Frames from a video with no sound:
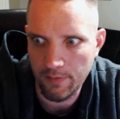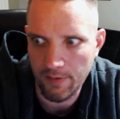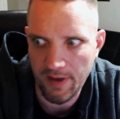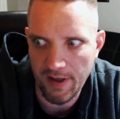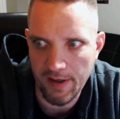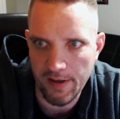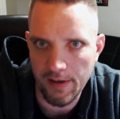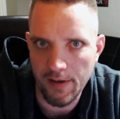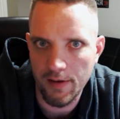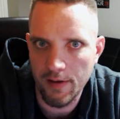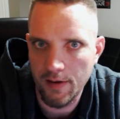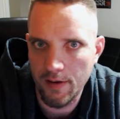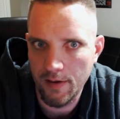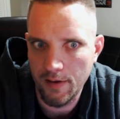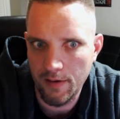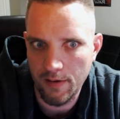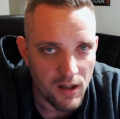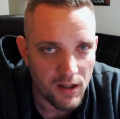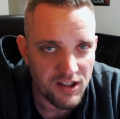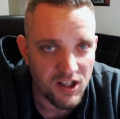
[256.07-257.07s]
Get it?
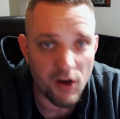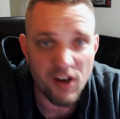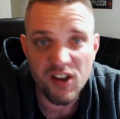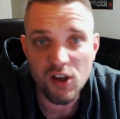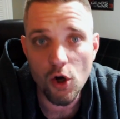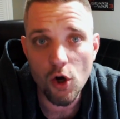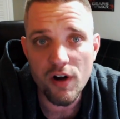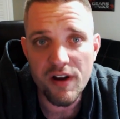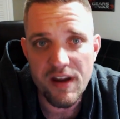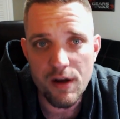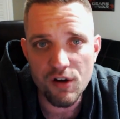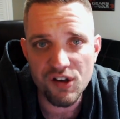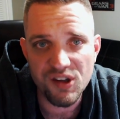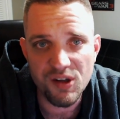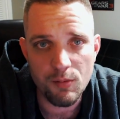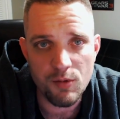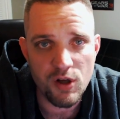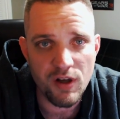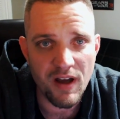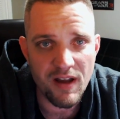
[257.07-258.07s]
Now I can already hear
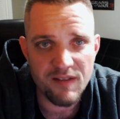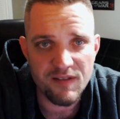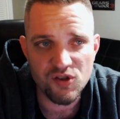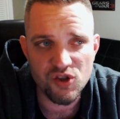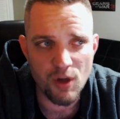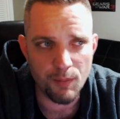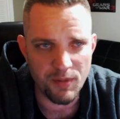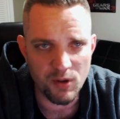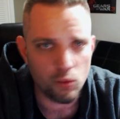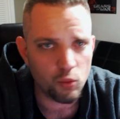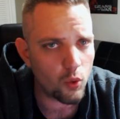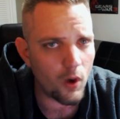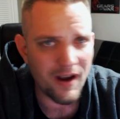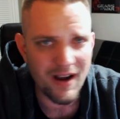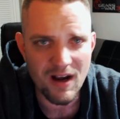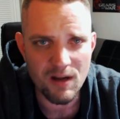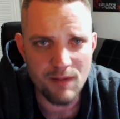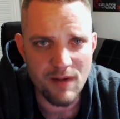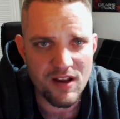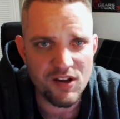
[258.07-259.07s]
some of you guys jumping right
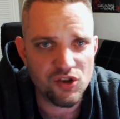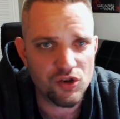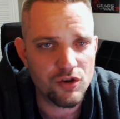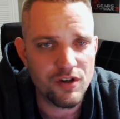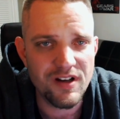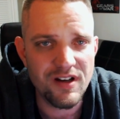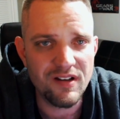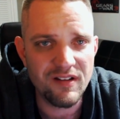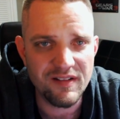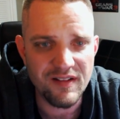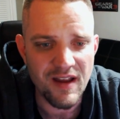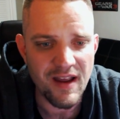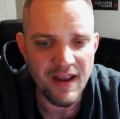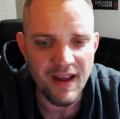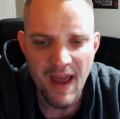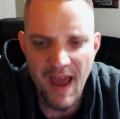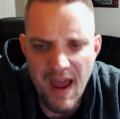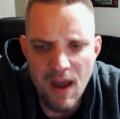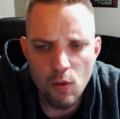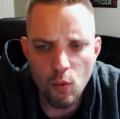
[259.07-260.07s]
out of my screen saying,
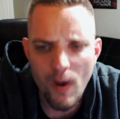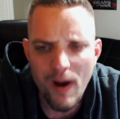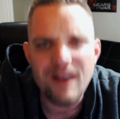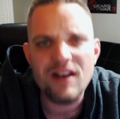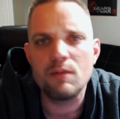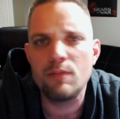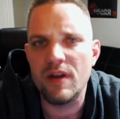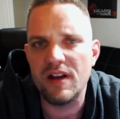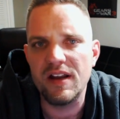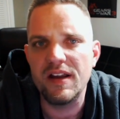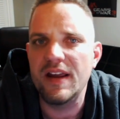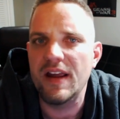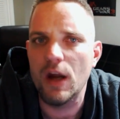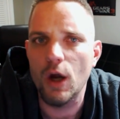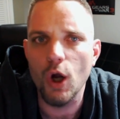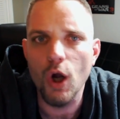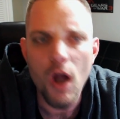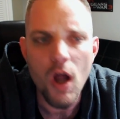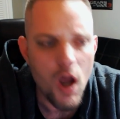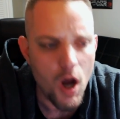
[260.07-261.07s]
hey, wait a minute
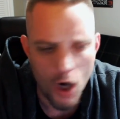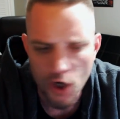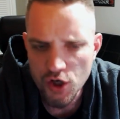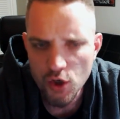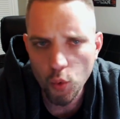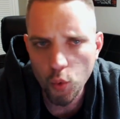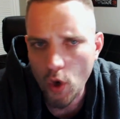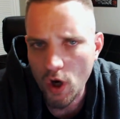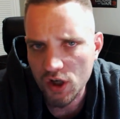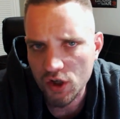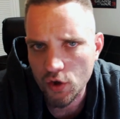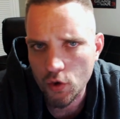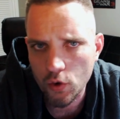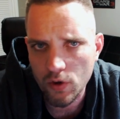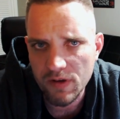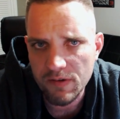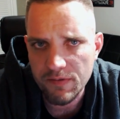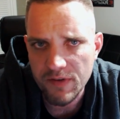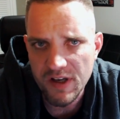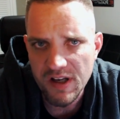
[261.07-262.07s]
here. On your water
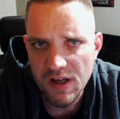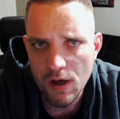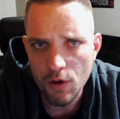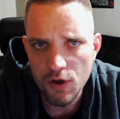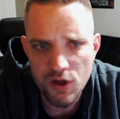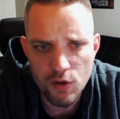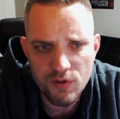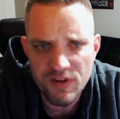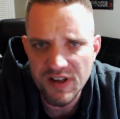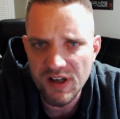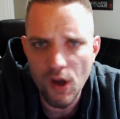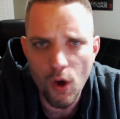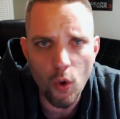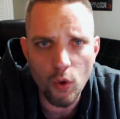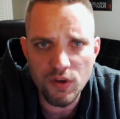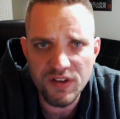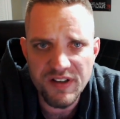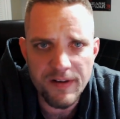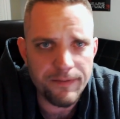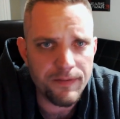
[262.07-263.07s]
cooling video, you did a
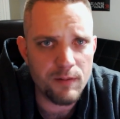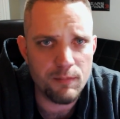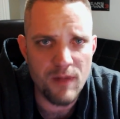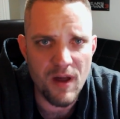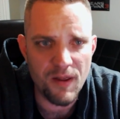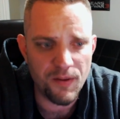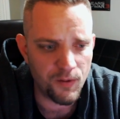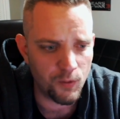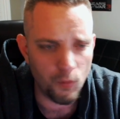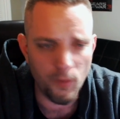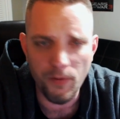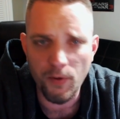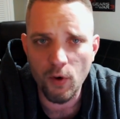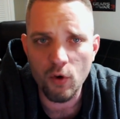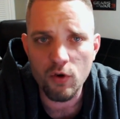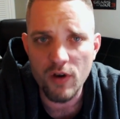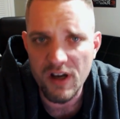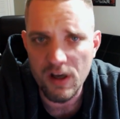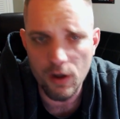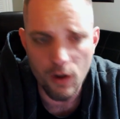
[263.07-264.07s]
whole different method with the
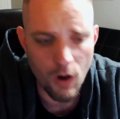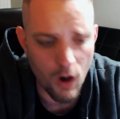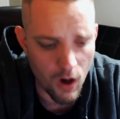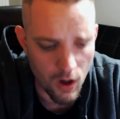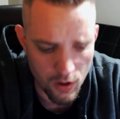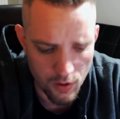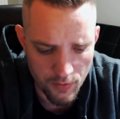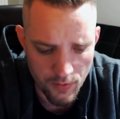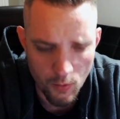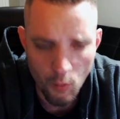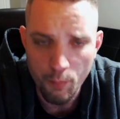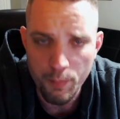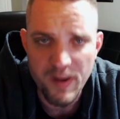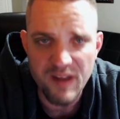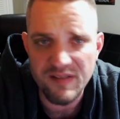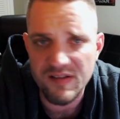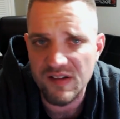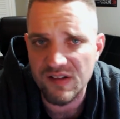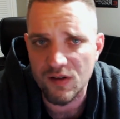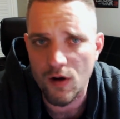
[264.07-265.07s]
credit card or the
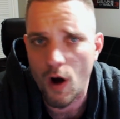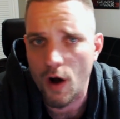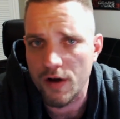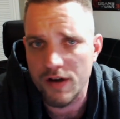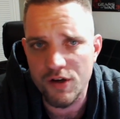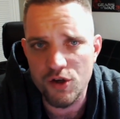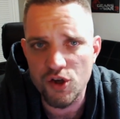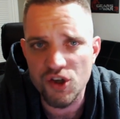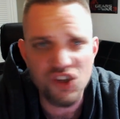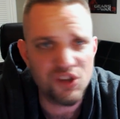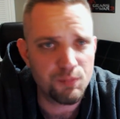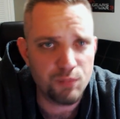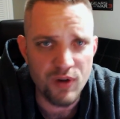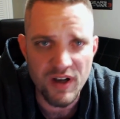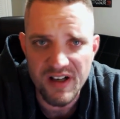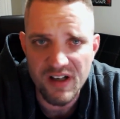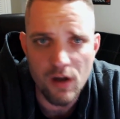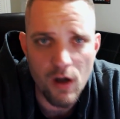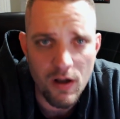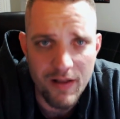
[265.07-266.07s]
business card and you
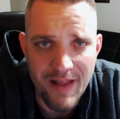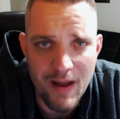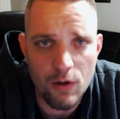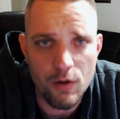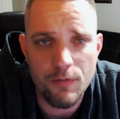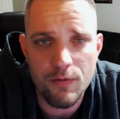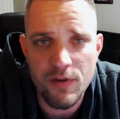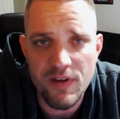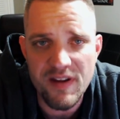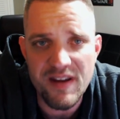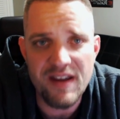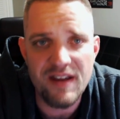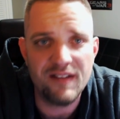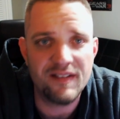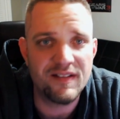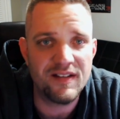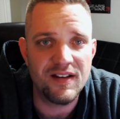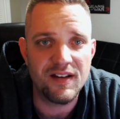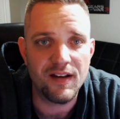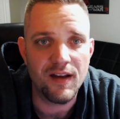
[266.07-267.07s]
spread it all out over the heat
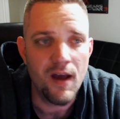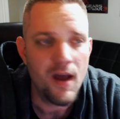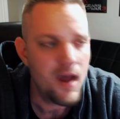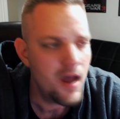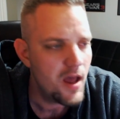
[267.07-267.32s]
sink.